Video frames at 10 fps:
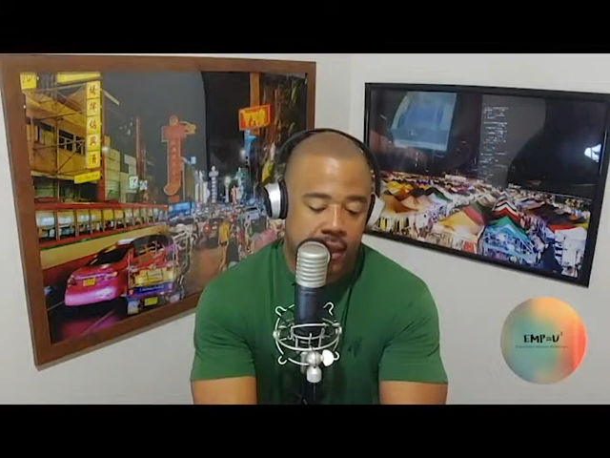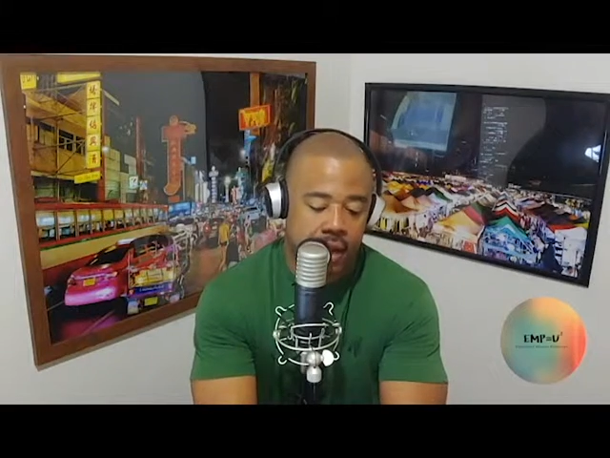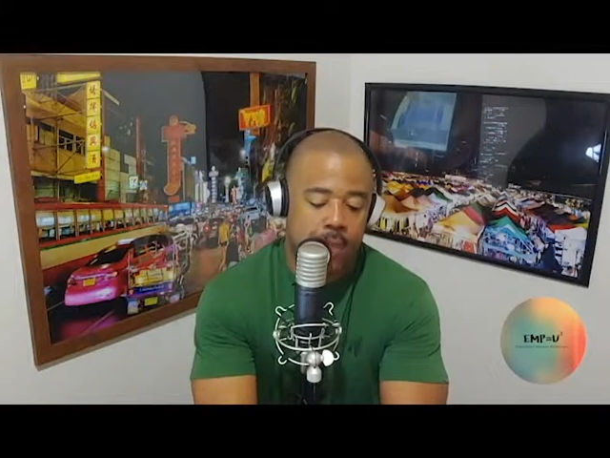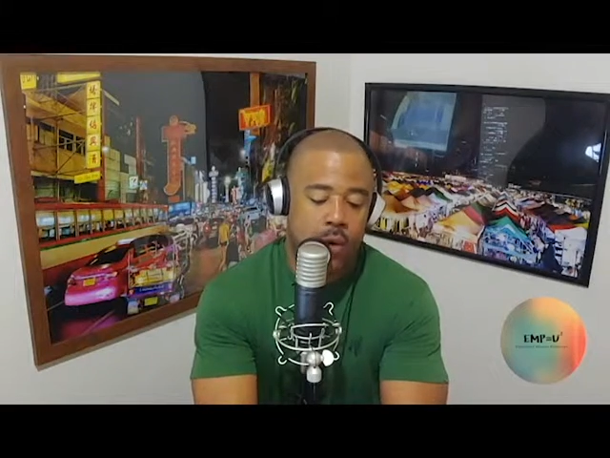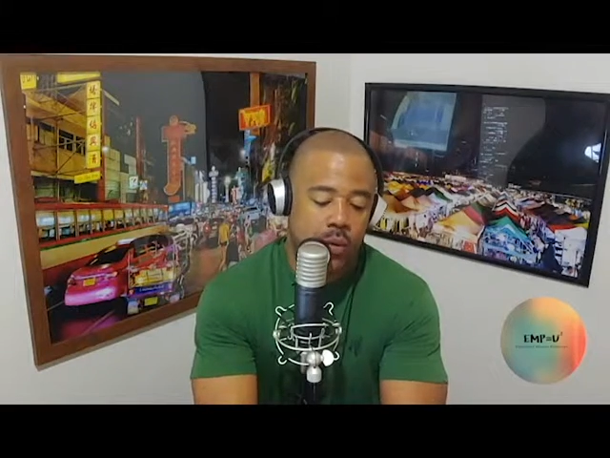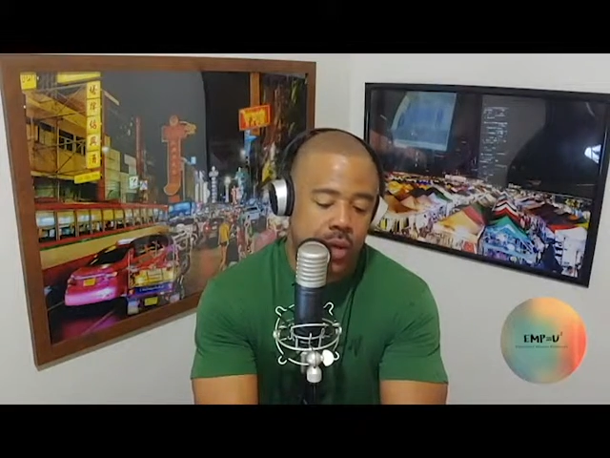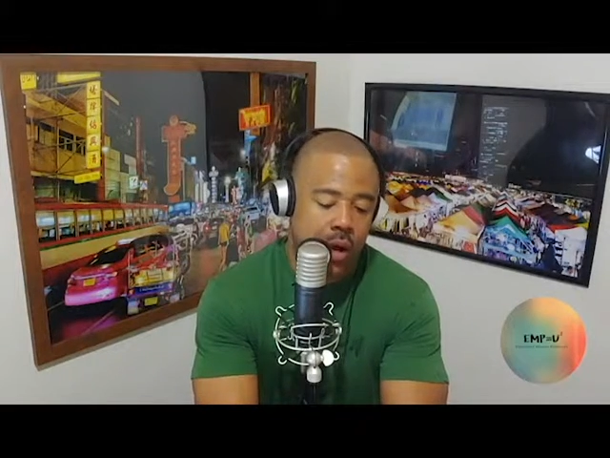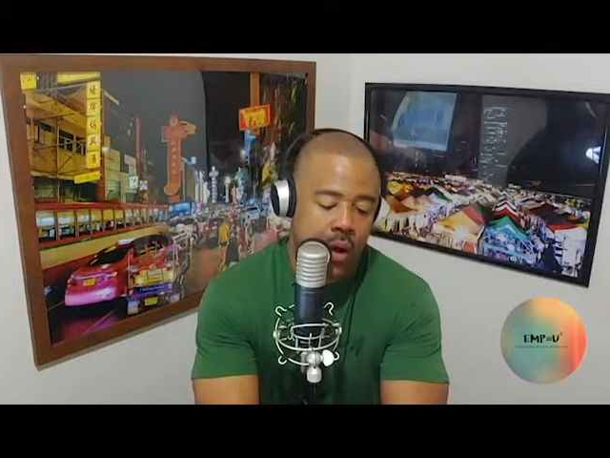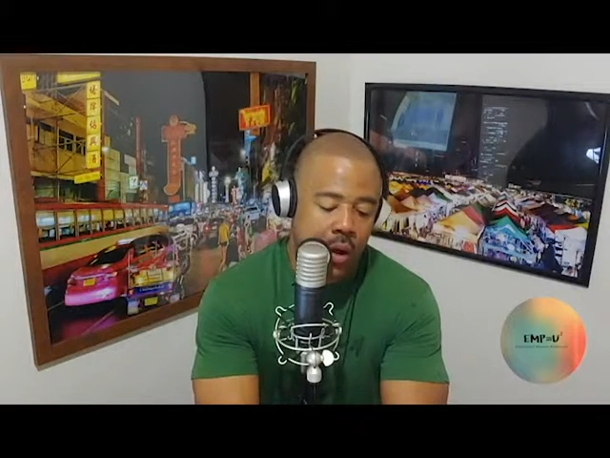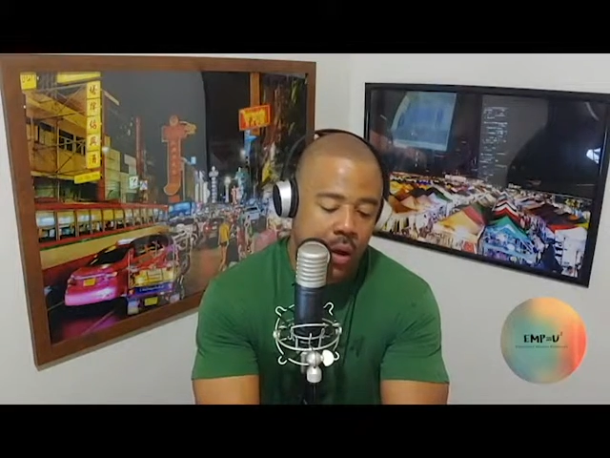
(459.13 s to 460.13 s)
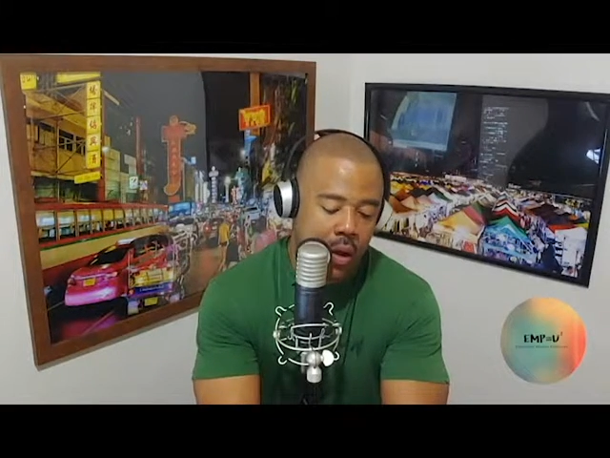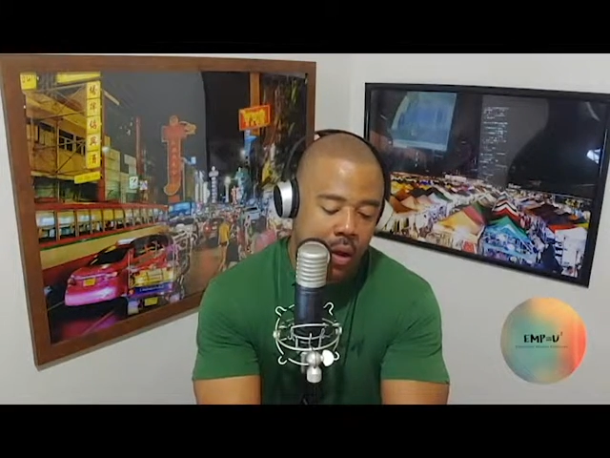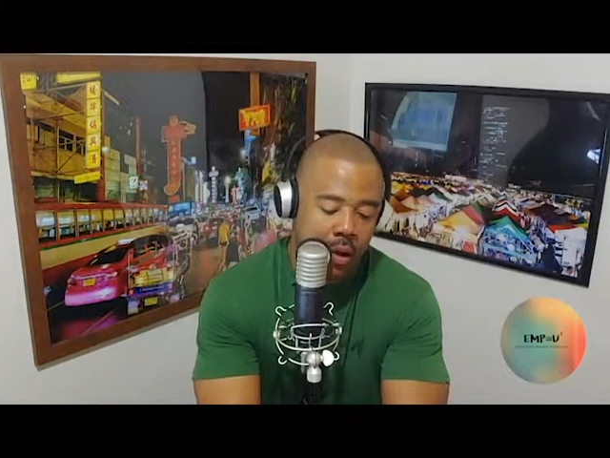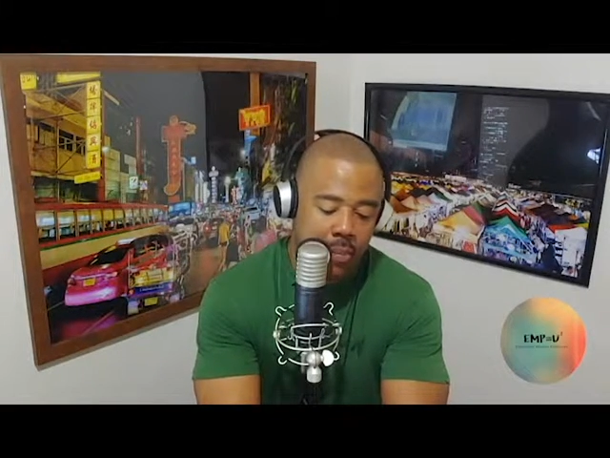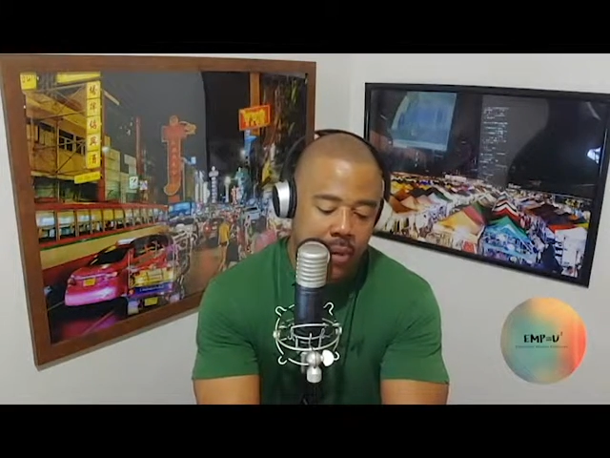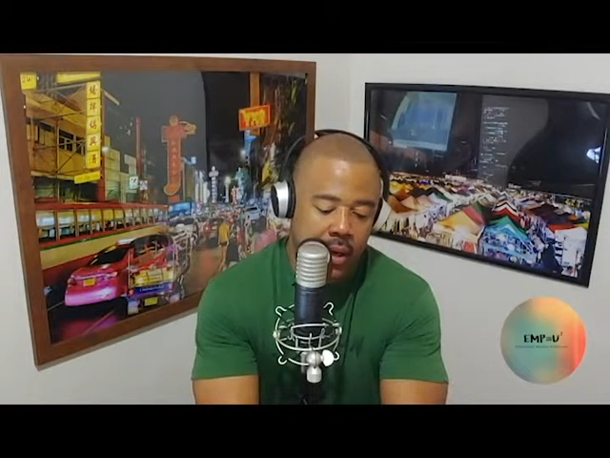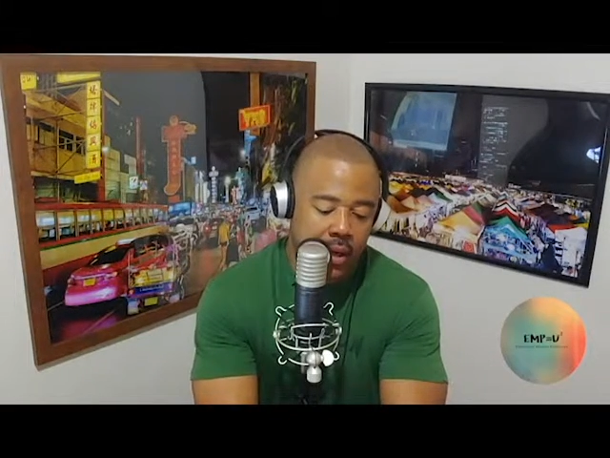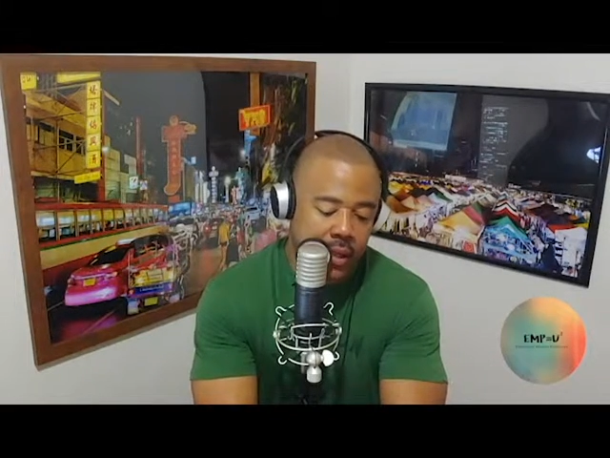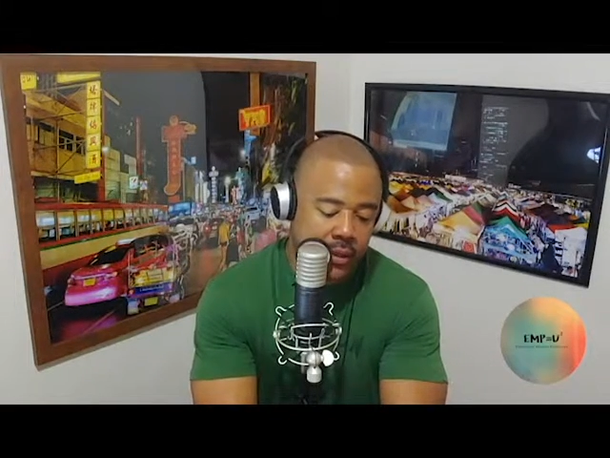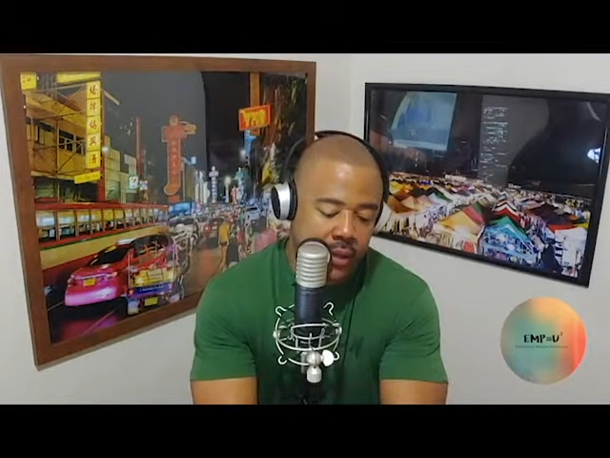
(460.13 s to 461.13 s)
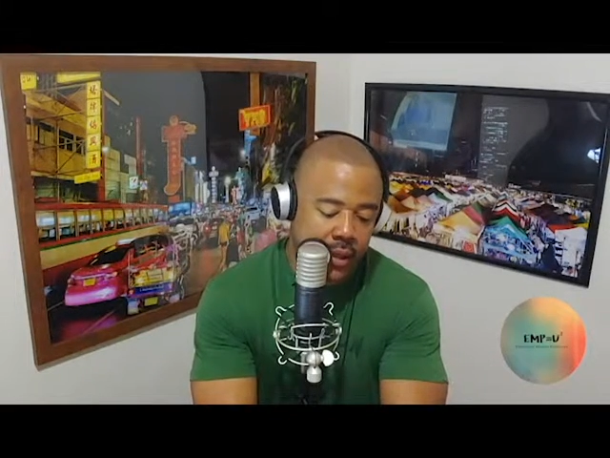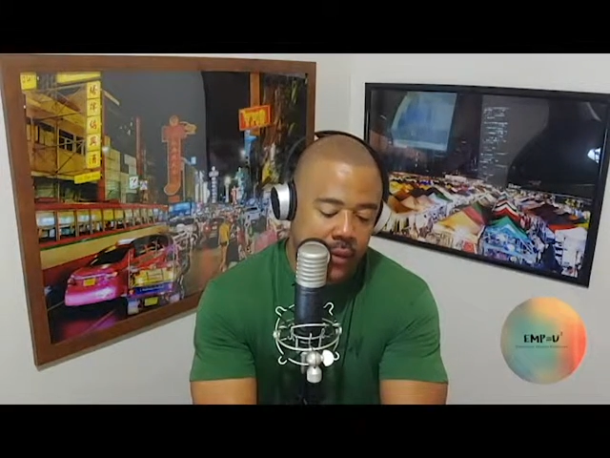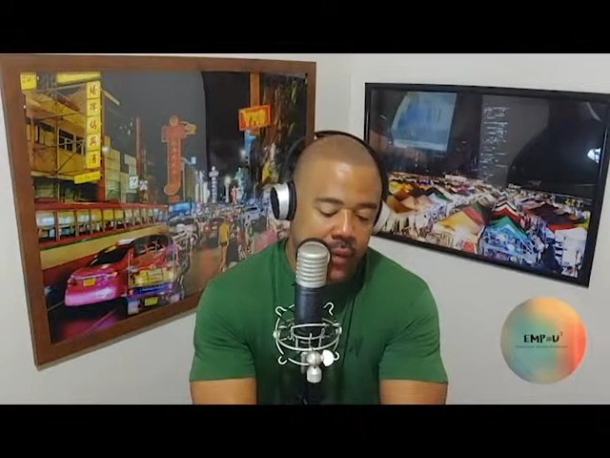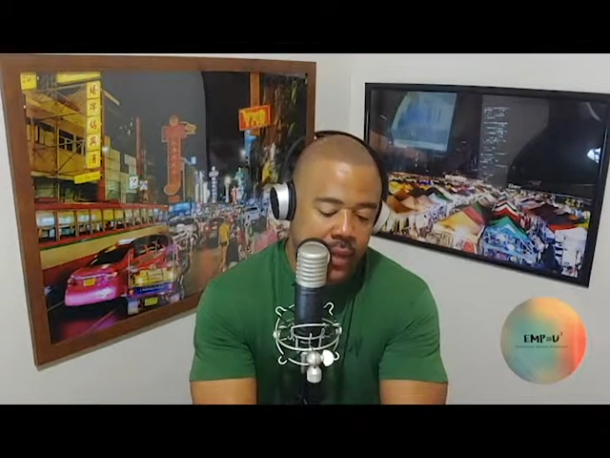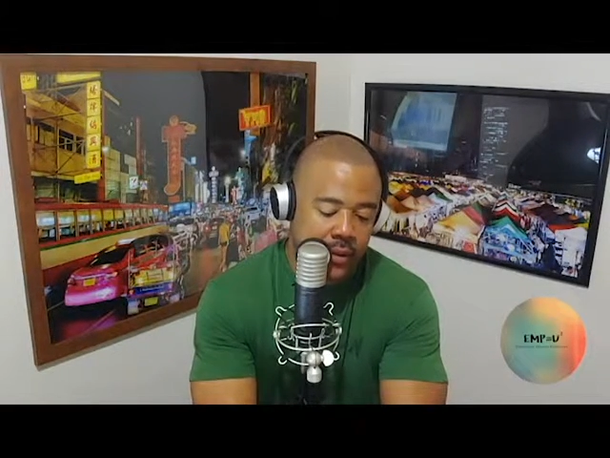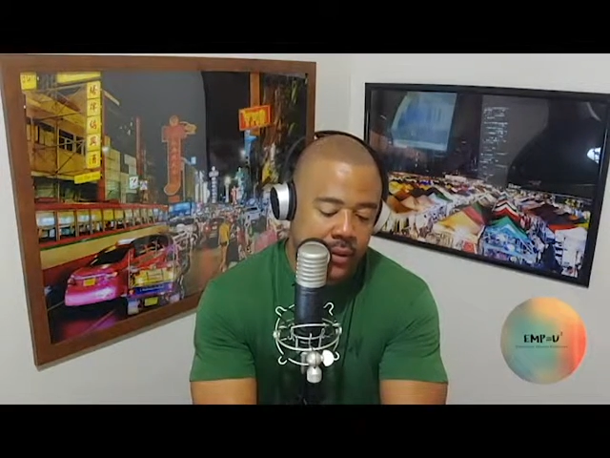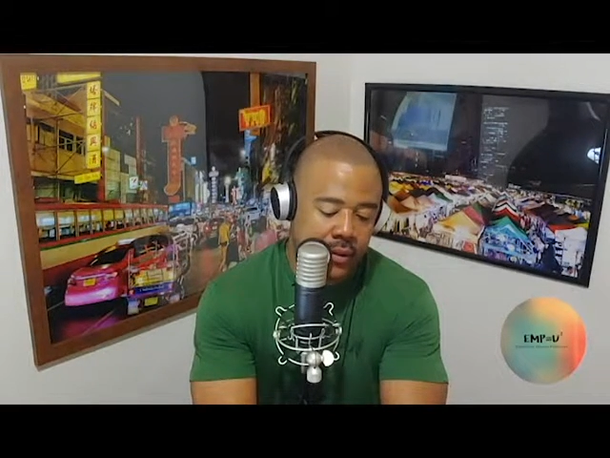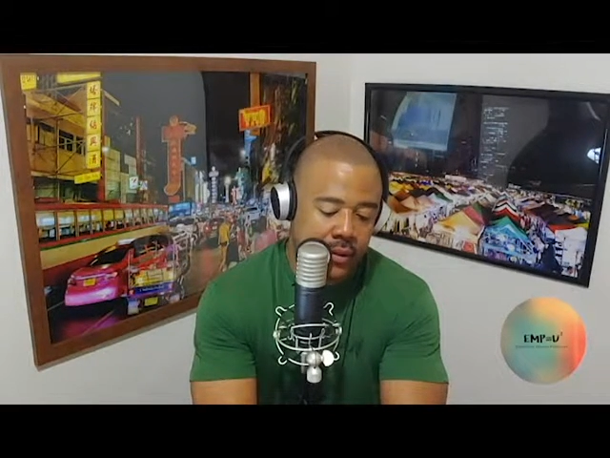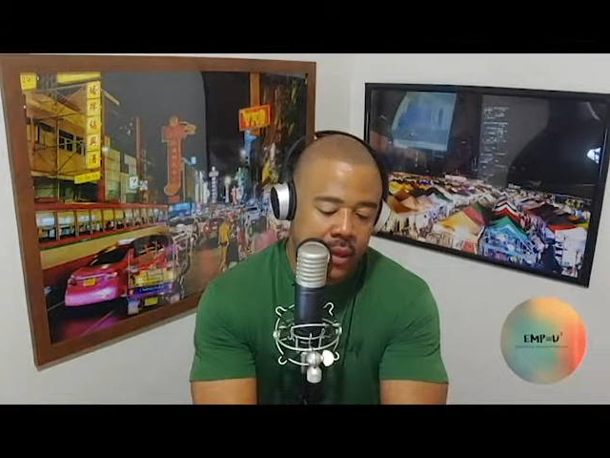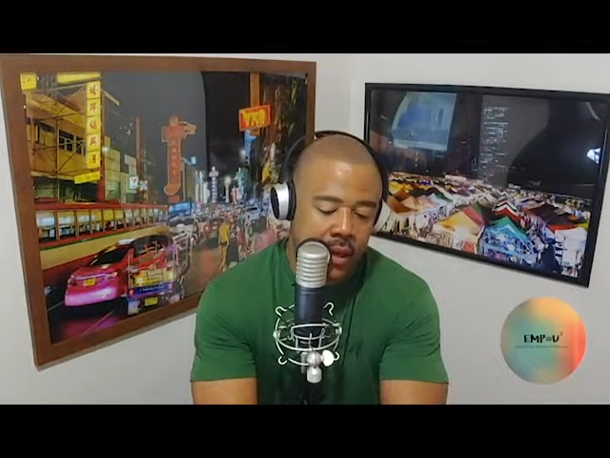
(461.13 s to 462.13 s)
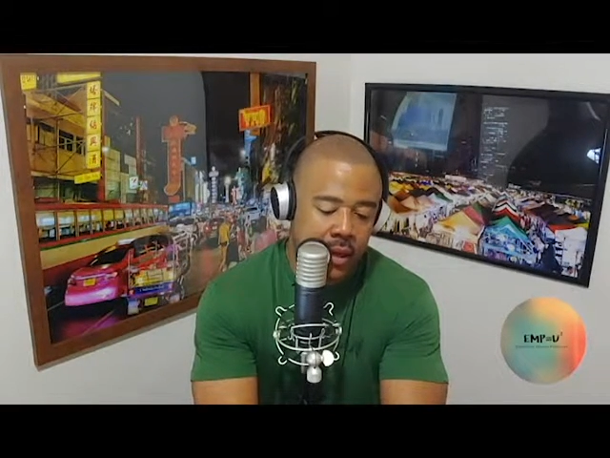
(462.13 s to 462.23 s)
Come on, y'all. But let's see. Arrests